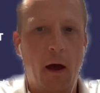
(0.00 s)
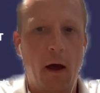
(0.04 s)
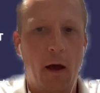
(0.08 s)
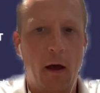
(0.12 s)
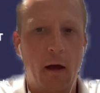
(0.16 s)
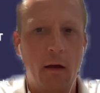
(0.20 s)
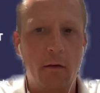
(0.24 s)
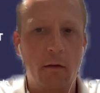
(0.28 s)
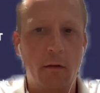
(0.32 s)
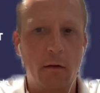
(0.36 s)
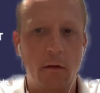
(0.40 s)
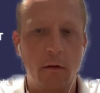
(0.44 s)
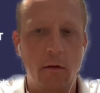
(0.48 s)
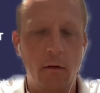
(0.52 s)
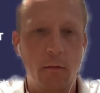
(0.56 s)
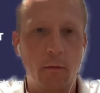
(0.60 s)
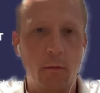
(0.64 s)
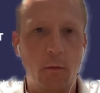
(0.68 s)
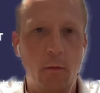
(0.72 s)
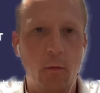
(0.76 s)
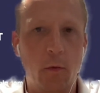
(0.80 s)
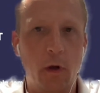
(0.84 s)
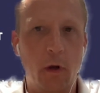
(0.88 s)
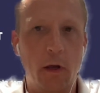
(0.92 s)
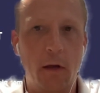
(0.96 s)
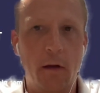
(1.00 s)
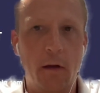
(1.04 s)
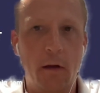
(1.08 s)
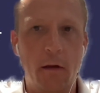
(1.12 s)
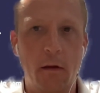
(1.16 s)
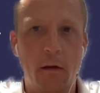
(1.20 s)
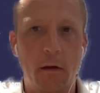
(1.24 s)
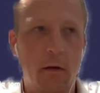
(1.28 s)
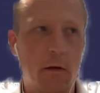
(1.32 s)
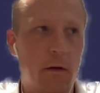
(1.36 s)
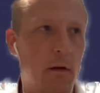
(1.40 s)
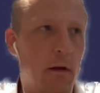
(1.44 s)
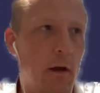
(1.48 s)
And
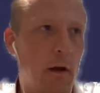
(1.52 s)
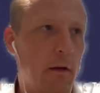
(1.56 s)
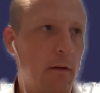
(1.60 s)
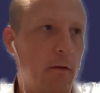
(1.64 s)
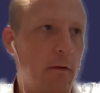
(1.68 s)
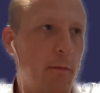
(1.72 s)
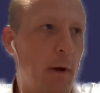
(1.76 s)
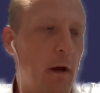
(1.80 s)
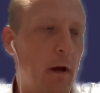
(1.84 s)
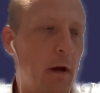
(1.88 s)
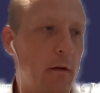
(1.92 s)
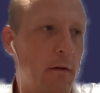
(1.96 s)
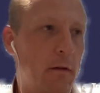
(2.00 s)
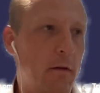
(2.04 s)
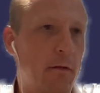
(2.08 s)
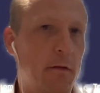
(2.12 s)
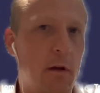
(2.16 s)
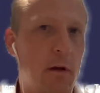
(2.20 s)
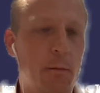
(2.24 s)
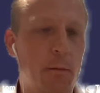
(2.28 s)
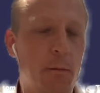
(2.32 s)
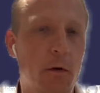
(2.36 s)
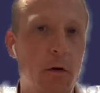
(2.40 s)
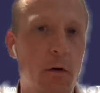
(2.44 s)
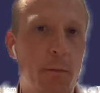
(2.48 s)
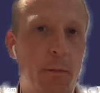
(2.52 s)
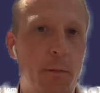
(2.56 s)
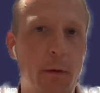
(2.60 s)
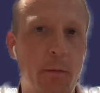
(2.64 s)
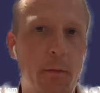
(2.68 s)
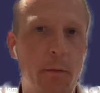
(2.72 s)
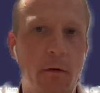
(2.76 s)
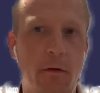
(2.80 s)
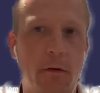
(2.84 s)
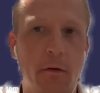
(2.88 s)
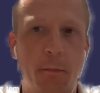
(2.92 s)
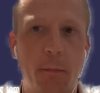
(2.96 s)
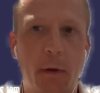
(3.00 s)
we expect to see more
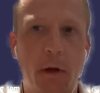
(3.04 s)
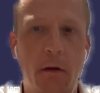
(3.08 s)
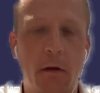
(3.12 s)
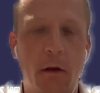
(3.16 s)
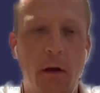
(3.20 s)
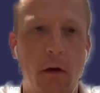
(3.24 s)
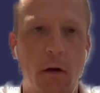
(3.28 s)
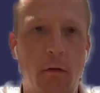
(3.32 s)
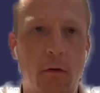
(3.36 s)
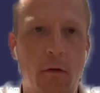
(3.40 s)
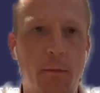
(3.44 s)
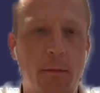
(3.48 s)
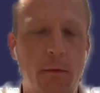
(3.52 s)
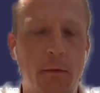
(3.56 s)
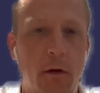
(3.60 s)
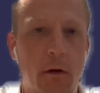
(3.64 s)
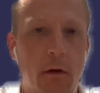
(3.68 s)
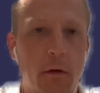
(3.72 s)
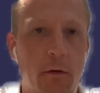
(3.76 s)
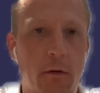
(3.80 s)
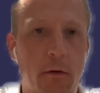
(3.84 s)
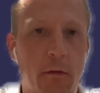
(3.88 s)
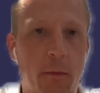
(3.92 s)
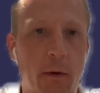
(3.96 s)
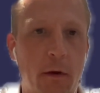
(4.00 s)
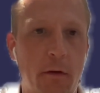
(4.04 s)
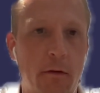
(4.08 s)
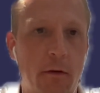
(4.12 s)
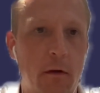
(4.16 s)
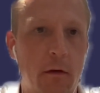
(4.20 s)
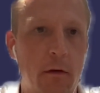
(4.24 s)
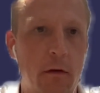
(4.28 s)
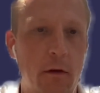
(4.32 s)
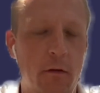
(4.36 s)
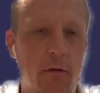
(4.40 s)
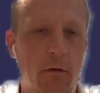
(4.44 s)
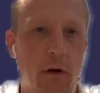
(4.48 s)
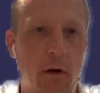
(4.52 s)
people spending crypto,
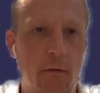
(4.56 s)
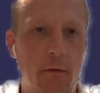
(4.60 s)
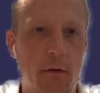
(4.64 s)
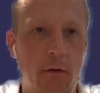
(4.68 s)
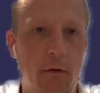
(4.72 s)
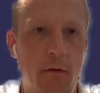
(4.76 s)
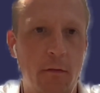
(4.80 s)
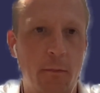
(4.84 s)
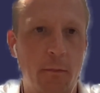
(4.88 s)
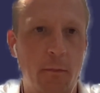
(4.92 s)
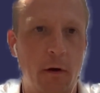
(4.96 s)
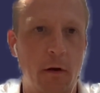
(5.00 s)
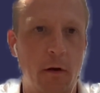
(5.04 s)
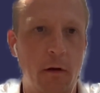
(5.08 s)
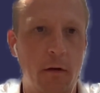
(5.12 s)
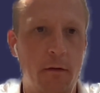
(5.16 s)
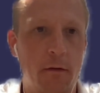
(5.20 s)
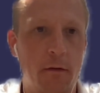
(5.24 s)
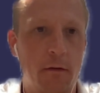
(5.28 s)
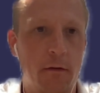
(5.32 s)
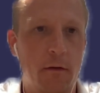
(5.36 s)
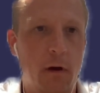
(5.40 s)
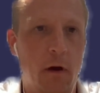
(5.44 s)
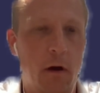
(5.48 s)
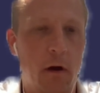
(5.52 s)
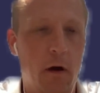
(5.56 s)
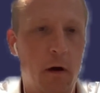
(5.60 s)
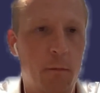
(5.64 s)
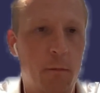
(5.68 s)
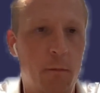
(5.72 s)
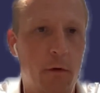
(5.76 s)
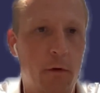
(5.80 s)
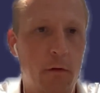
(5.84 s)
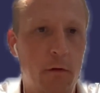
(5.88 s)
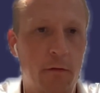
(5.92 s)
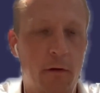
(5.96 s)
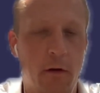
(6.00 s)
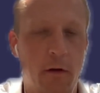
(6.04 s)
especially in the travel space,
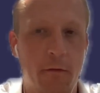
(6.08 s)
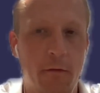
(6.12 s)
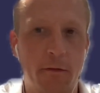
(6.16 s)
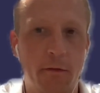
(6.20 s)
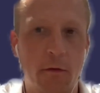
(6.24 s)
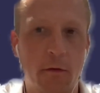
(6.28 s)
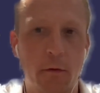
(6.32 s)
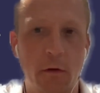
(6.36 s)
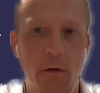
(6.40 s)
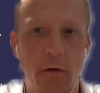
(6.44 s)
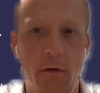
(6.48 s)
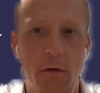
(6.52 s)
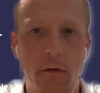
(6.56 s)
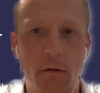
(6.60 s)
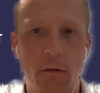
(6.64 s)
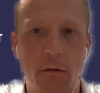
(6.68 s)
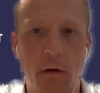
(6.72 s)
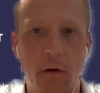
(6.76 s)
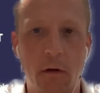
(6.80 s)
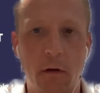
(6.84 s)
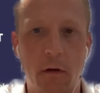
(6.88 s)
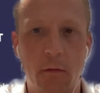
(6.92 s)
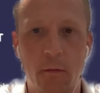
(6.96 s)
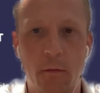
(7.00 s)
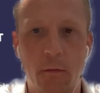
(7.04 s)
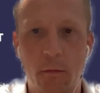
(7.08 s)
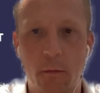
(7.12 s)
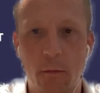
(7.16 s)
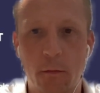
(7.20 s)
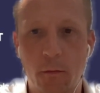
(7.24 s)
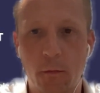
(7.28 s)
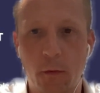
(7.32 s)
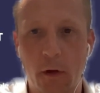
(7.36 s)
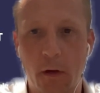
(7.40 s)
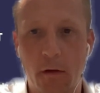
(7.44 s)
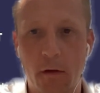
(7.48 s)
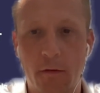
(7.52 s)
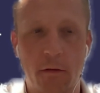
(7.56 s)
moving forward. So
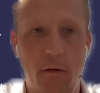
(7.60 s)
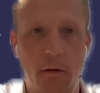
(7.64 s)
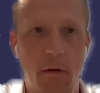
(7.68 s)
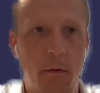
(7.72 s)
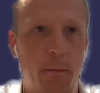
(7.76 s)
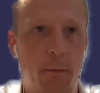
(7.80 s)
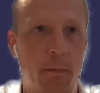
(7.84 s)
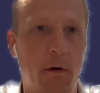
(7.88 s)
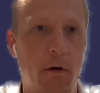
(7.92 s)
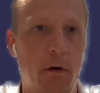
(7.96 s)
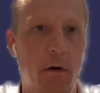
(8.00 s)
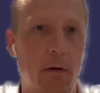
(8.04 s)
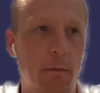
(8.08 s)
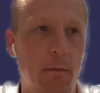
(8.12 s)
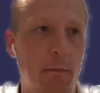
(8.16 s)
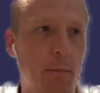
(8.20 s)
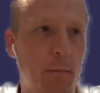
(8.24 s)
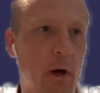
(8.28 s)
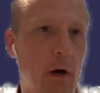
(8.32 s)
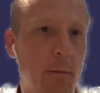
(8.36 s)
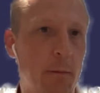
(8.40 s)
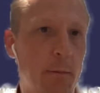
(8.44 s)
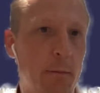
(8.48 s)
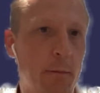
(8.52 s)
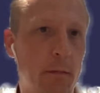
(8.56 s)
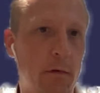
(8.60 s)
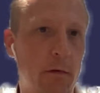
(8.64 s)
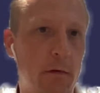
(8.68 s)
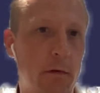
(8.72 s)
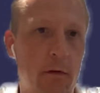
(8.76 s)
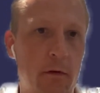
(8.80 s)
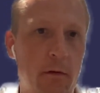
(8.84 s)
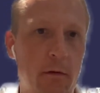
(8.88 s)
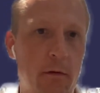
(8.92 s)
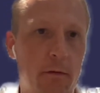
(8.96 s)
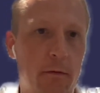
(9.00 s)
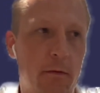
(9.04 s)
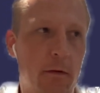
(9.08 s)
we're super
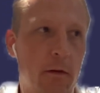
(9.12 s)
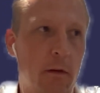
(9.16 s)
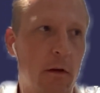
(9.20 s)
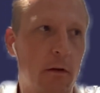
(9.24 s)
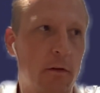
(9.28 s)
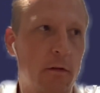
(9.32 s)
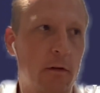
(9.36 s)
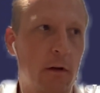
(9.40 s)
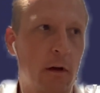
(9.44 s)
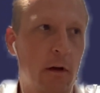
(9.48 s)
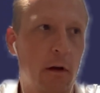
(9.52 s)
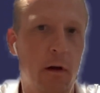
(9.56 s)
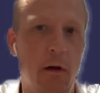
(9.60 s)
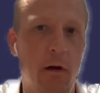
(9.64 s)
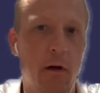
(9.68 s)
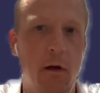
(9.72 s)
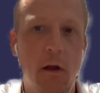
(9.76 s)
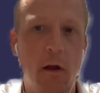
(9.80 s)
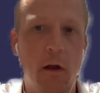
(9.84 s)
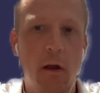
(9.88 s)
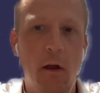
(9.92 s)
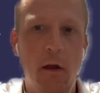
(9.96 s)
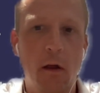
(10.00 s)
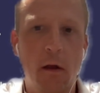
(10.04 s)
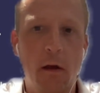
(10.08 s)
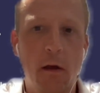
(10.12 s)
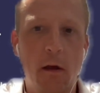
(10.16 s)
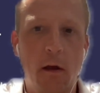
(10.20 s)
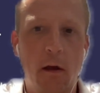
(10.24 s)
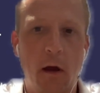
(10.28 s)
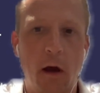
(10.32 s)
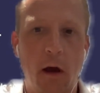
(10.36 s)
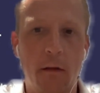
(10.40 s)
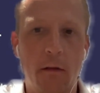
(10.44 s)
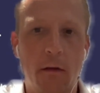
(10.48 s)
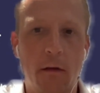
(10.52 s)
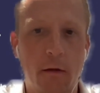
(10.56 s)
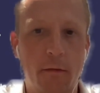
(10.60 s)
pumped for this year,
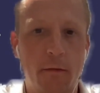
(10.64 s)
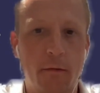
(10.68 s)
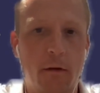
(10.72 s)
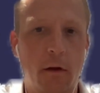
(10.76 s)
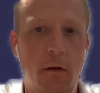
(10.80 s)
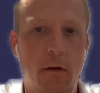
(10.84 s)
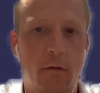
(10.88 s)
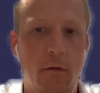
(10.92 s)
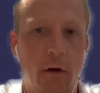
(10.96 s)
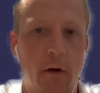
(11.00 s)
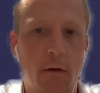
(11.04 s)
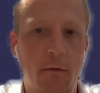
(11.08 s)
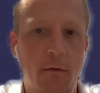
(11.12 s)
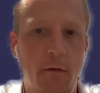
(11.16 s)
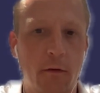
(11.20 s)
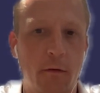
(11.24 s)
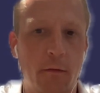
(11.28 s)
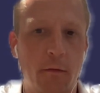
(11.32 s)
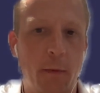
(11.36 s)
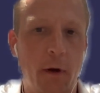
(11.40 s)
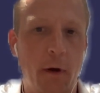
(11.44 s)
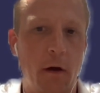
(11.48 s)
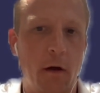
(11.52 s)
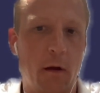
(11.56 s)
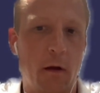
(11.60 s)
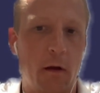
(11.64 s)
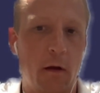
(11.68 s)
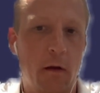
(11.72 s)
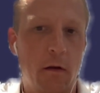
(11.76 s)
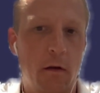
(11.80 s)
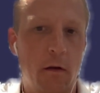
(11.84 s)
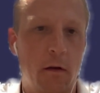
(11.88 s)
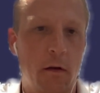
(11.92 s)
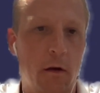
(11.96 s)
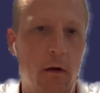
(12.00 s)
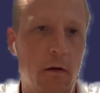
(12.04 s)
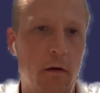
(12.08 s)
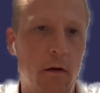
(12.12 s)
and definitely travel's
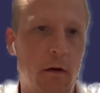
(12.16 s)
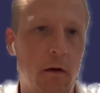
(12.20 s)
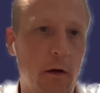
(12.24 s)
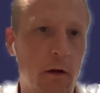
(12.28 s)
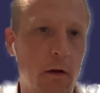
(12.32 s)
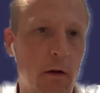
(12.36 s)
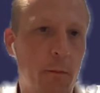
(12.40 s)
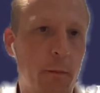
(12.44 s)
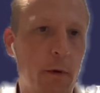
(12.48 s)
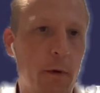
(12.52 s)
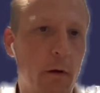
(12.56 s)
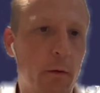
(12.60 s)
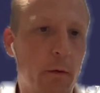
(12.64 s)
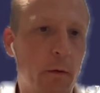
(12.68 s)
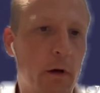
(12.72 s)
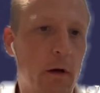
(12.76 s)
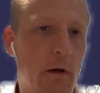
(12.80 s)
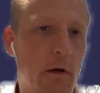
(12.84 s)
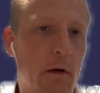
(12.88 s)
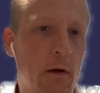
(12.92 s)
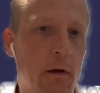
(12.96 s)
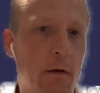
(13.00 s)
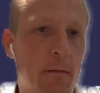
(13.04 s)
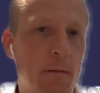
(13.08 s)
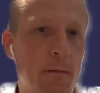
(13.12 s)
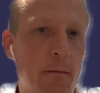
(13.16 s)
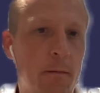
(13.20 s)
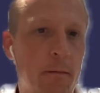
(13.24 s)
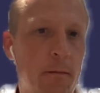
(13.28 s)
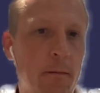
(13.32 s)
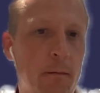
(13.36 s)
back in a big way.